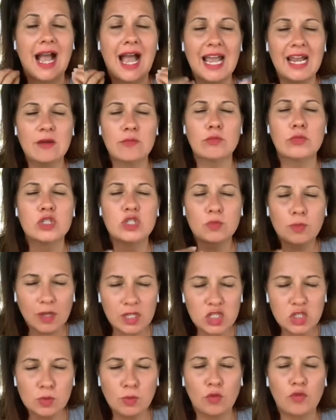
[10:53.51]
I am
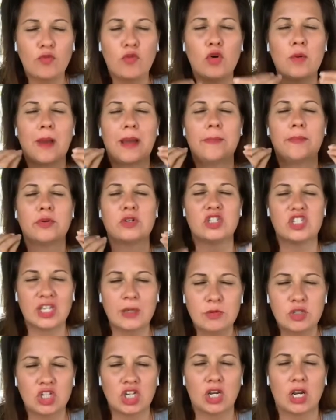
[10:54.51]
responsible for my
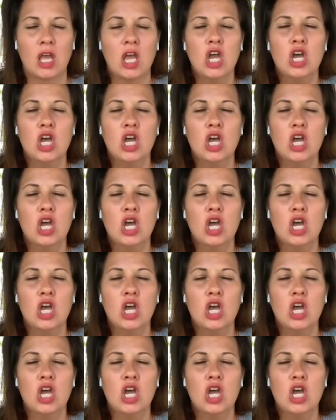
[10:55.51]
perception